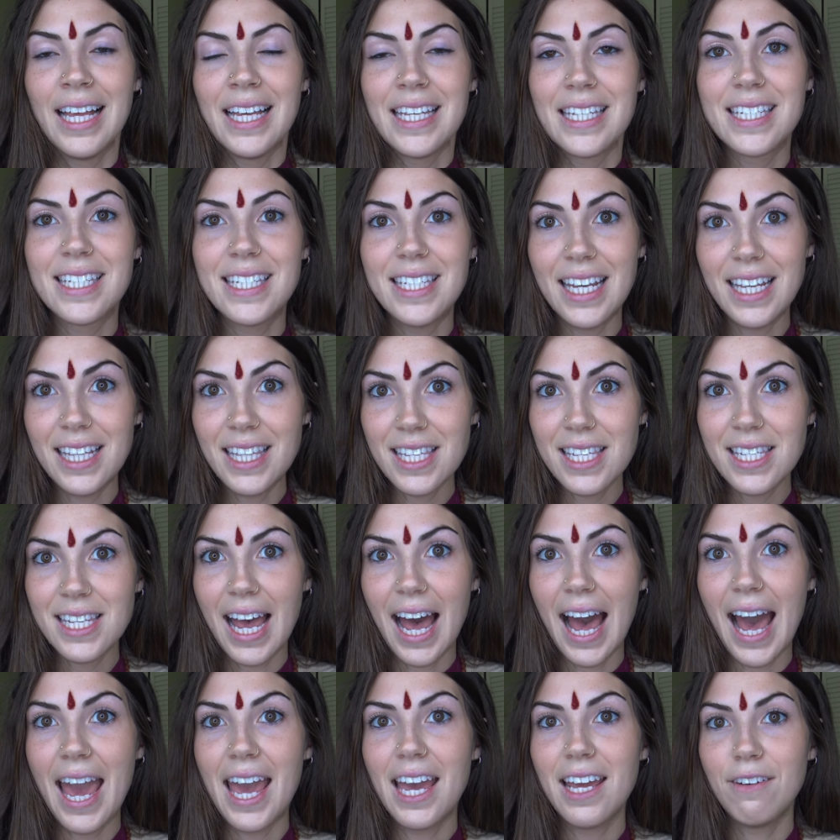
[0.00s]
since
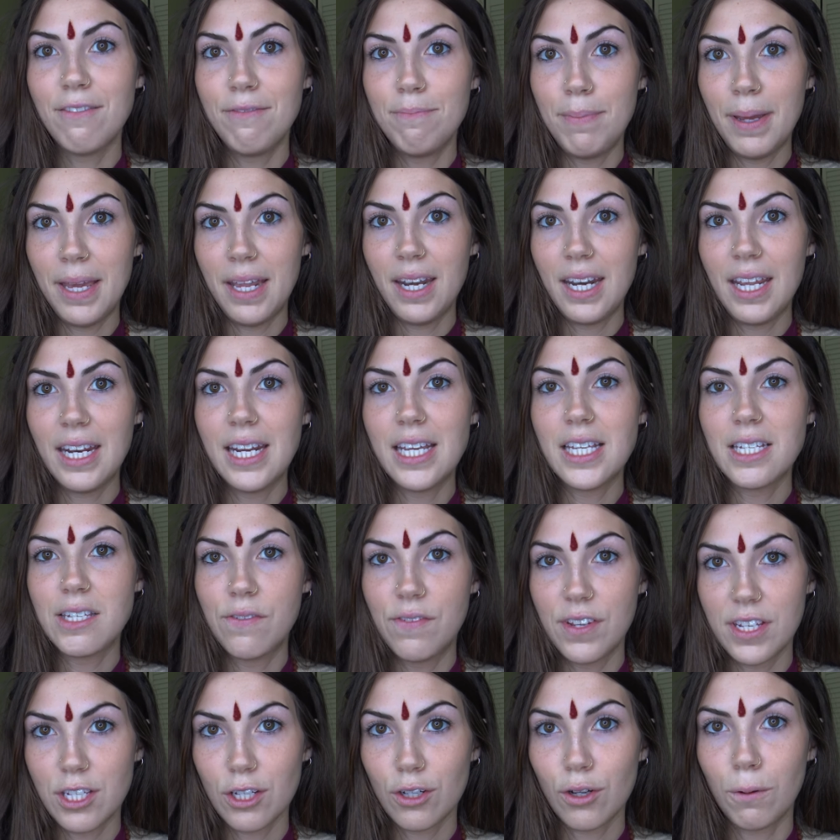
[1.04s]
I had been in his
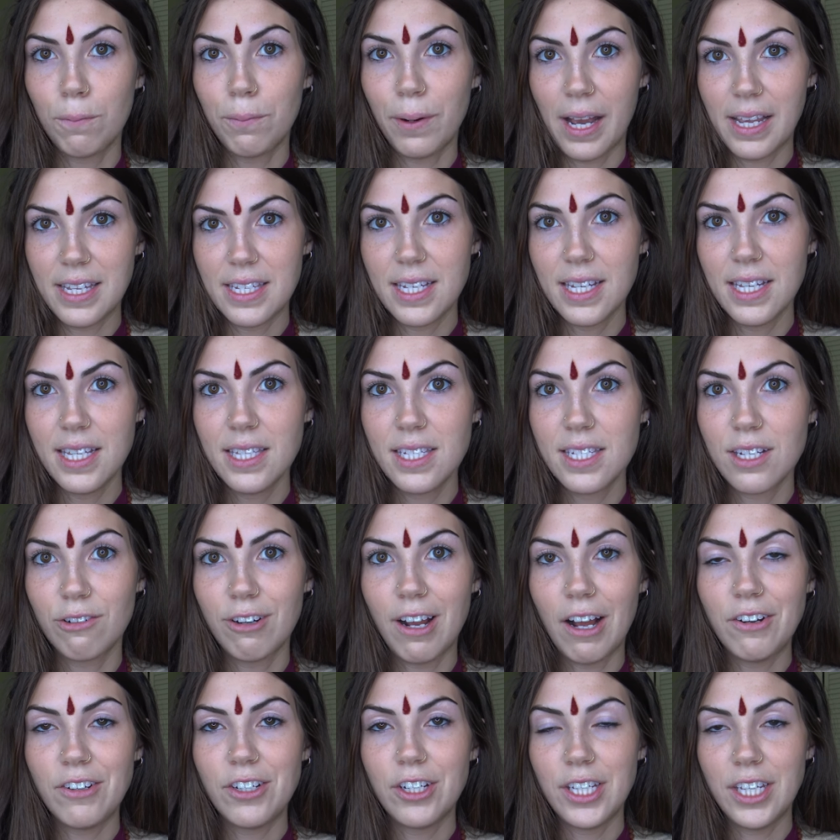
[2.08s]
physical presence
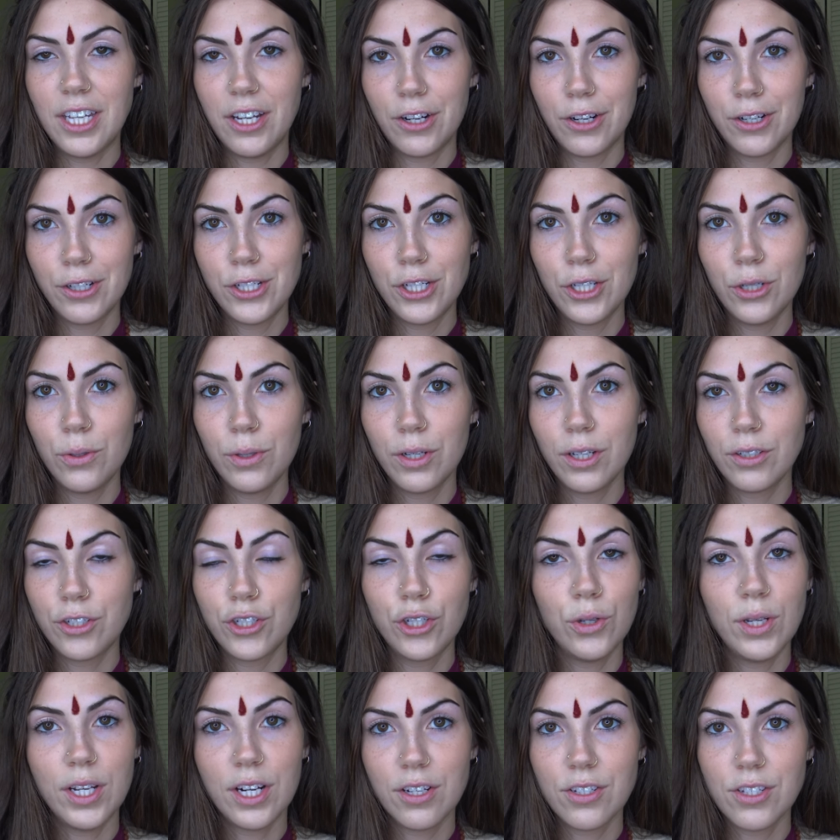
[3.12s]
around a year or
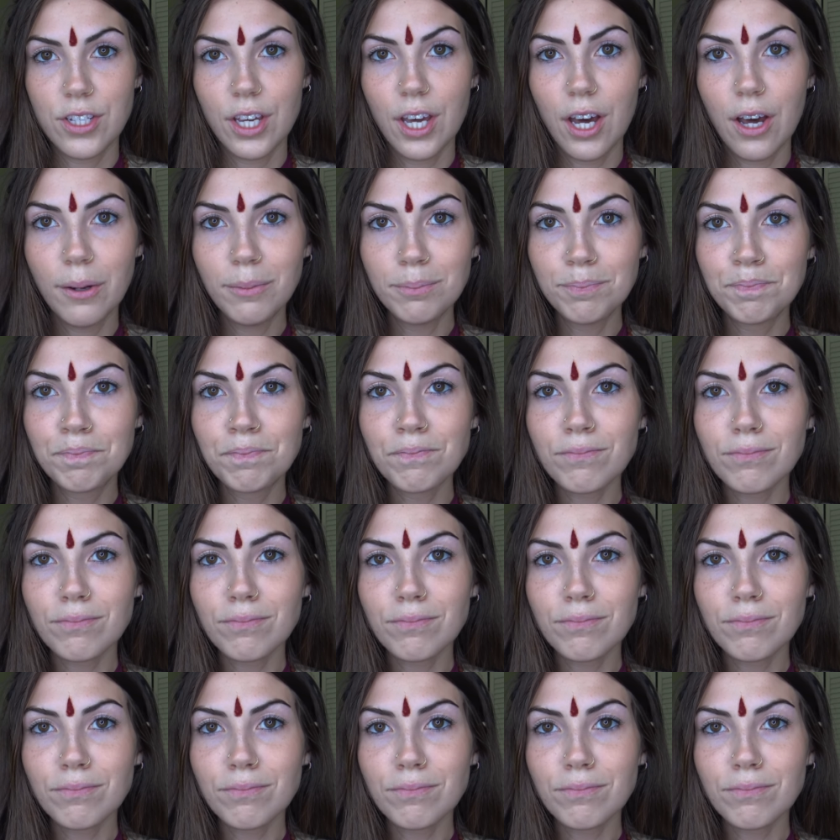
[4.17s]
two years ago